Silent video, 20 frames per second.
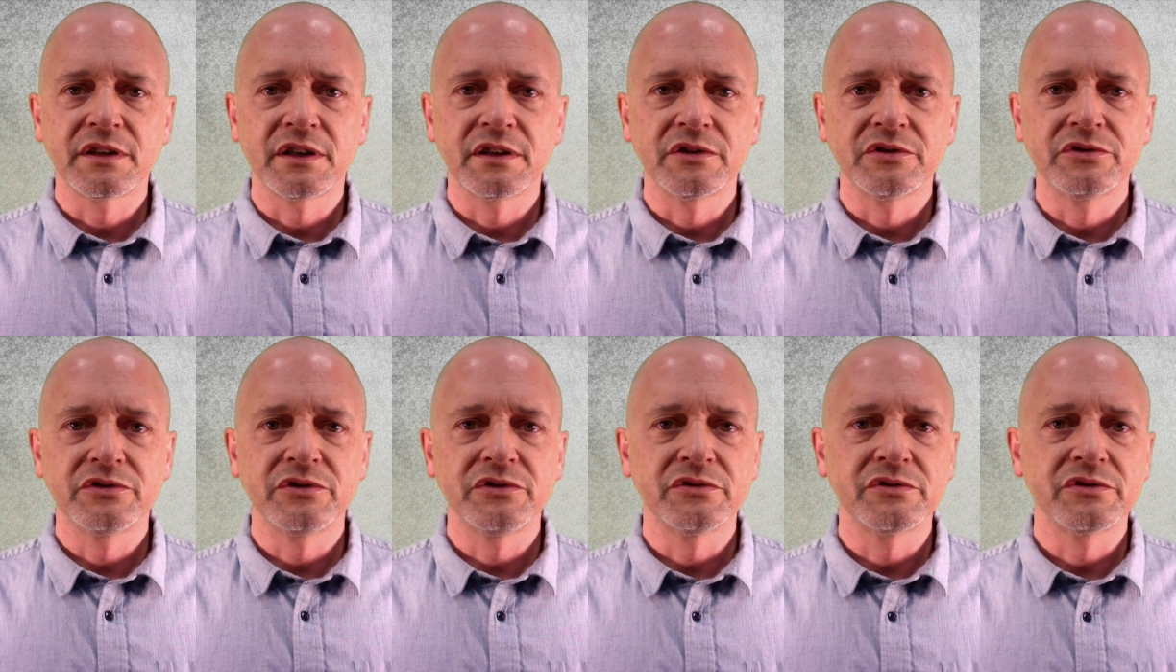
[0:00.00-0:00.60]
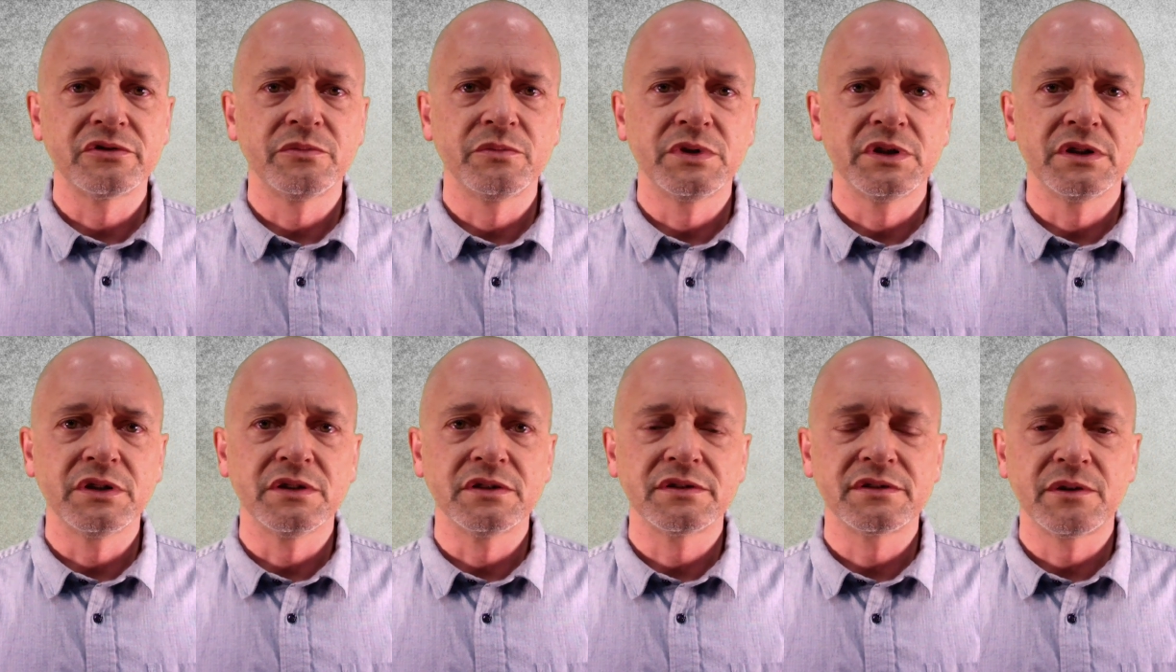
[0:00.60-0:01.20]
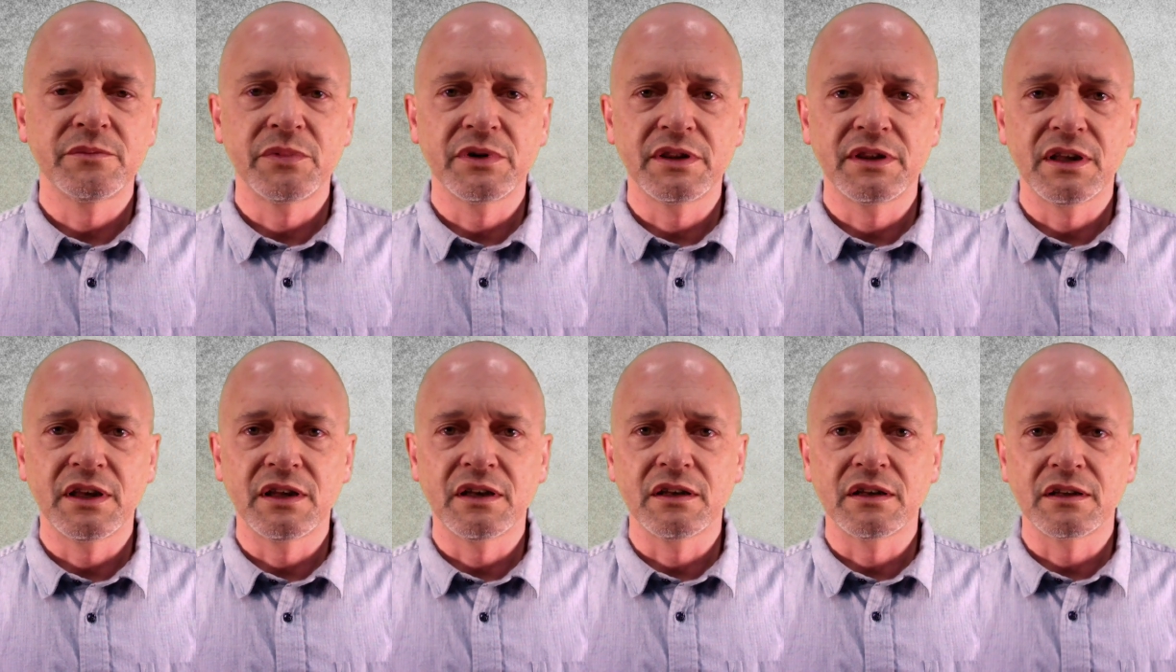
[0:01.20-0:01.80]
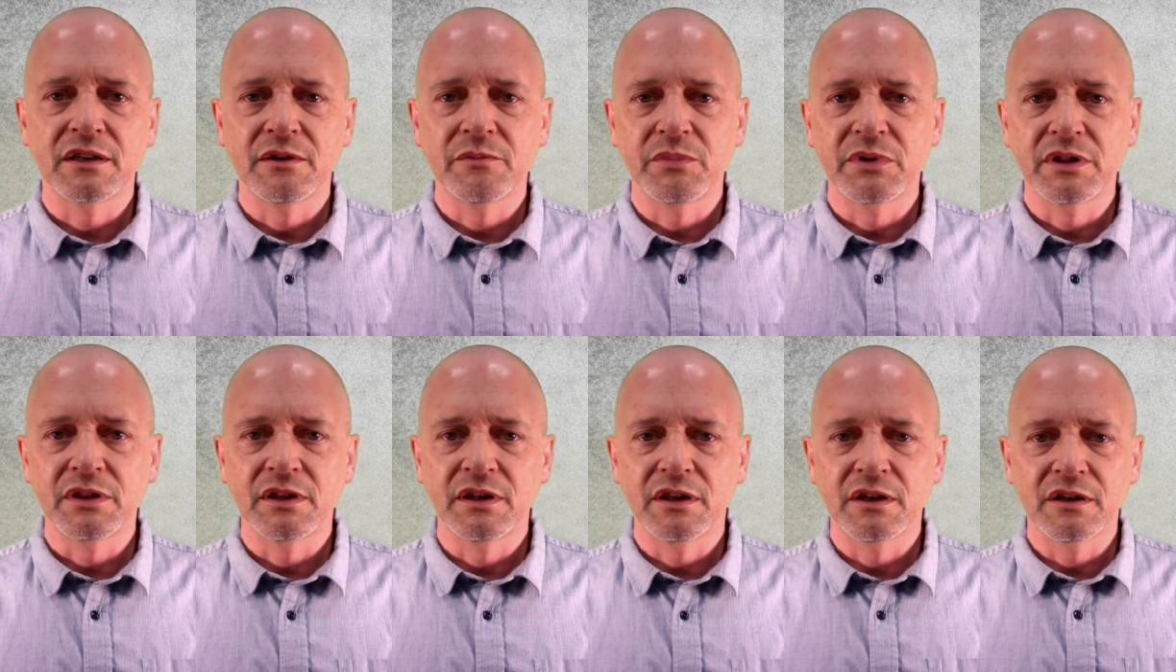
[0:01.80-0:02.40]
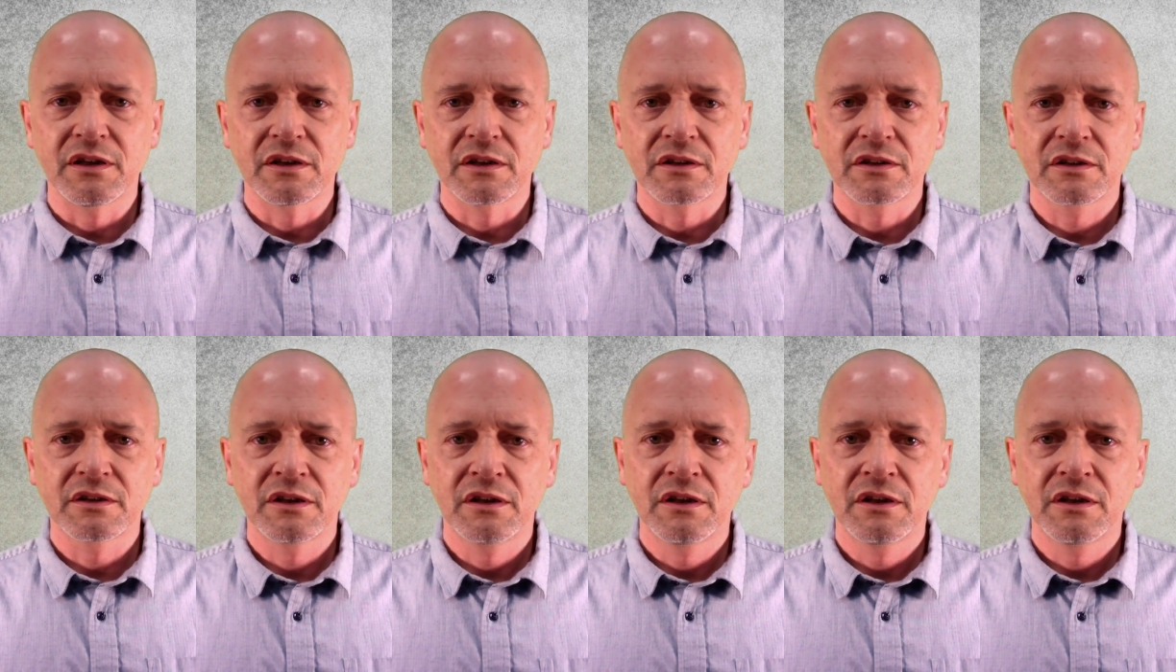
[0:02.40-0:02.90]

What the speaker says: they can choose to be sympathetic, empathetic,